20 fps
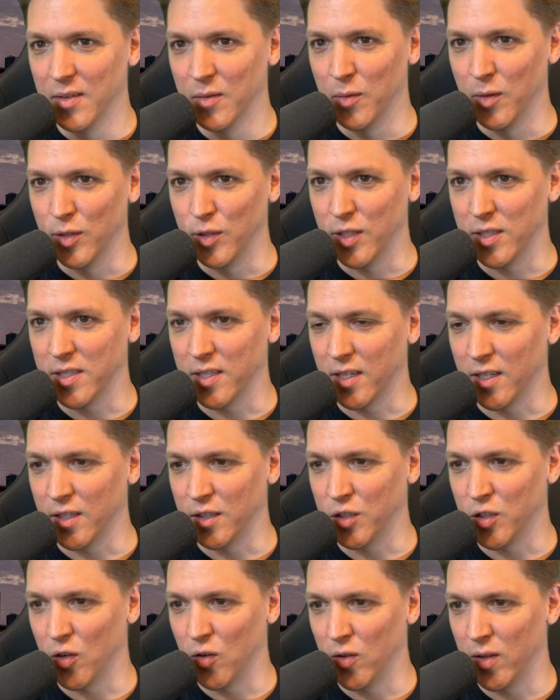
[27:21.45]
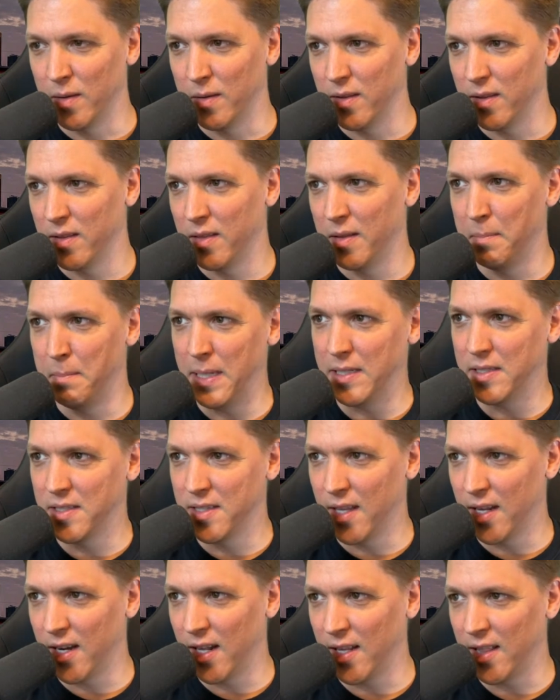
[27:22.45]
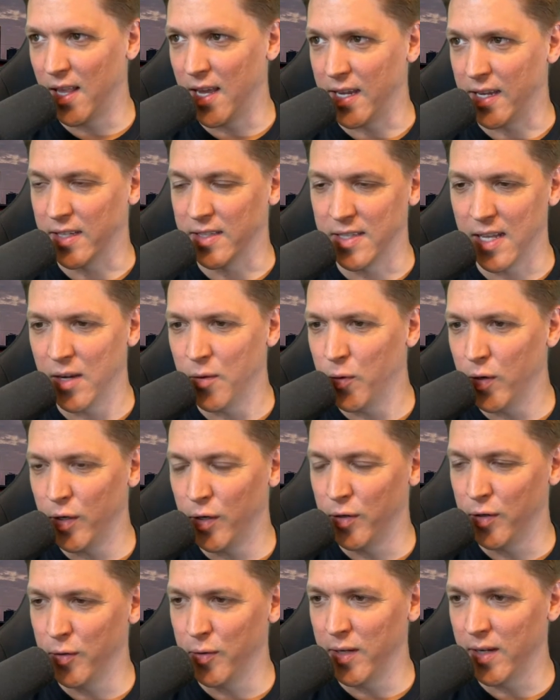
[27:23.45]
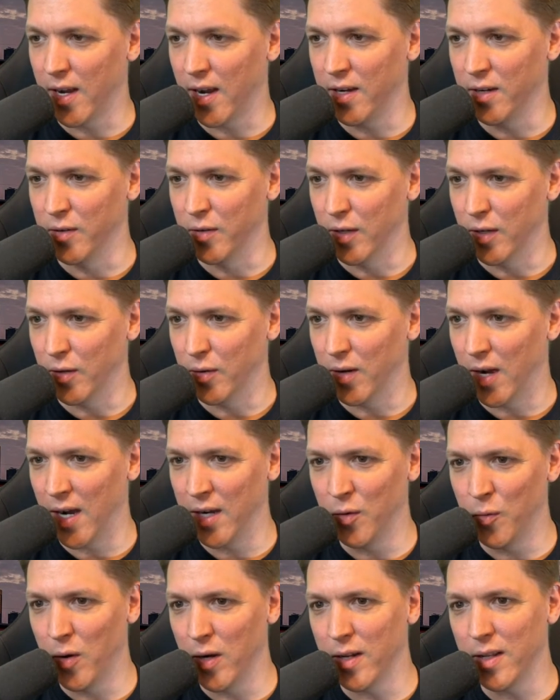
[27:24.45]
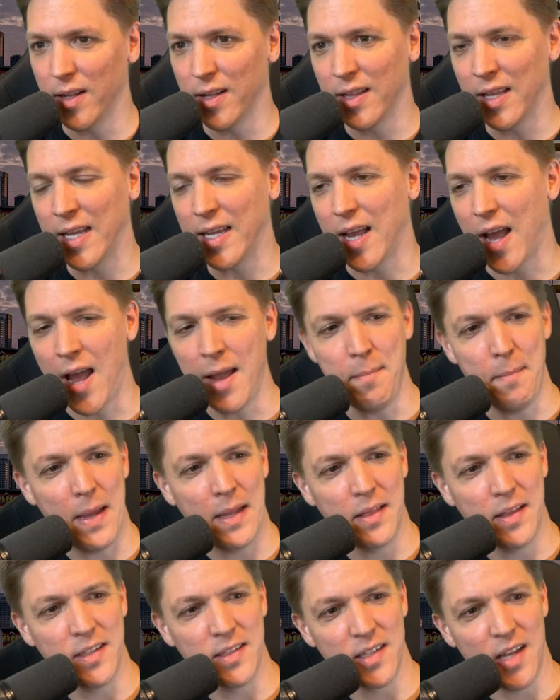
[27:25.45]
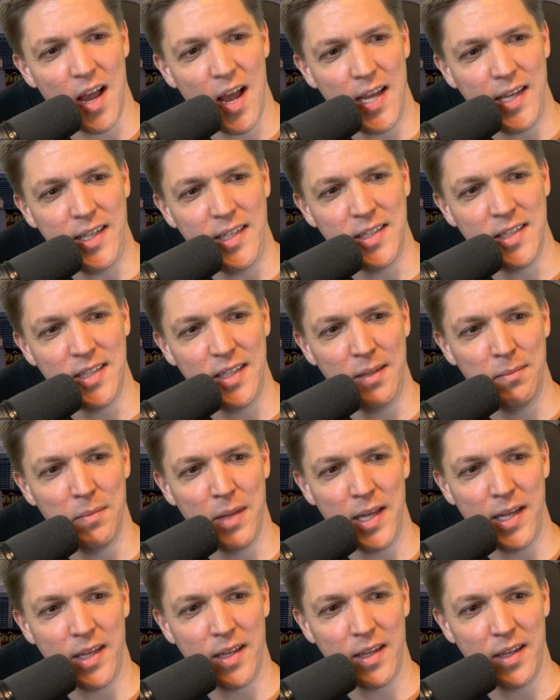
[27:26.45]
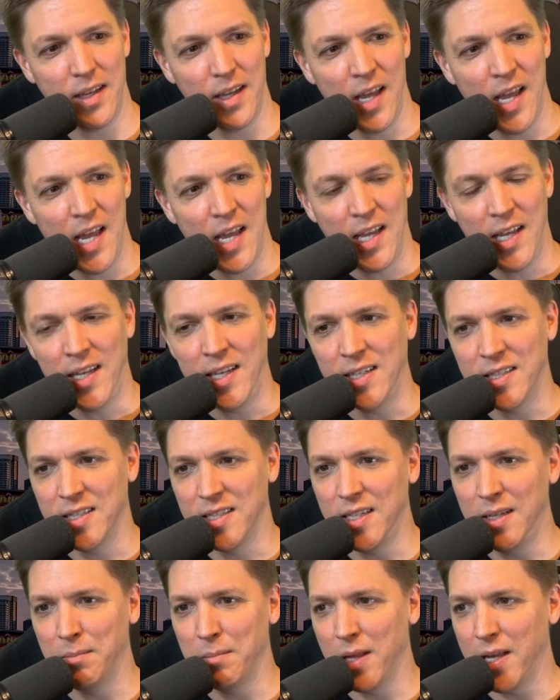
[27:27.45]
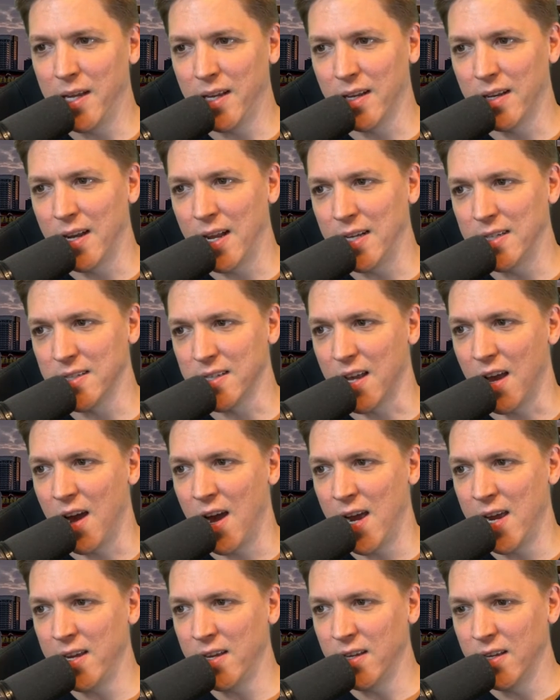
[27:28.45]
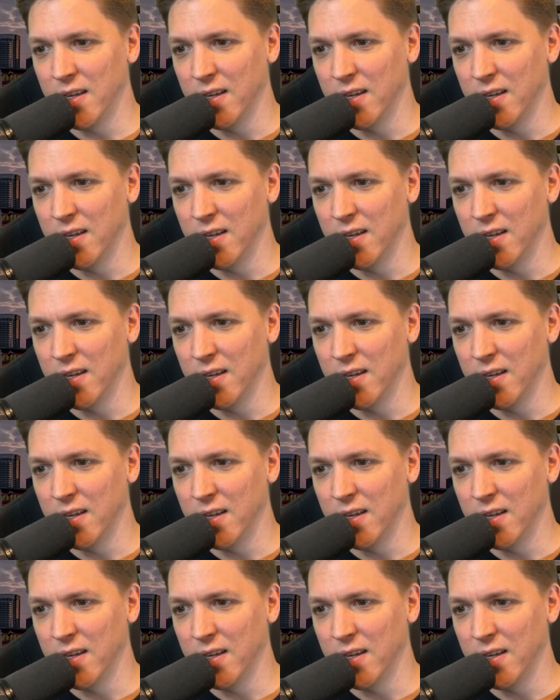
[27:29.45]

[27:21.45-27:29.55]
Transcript: We're just going to show the bits that I like. Is that what you're doing? I don't know. I don't want to, like, I met this guy. He seemed like a nice guy.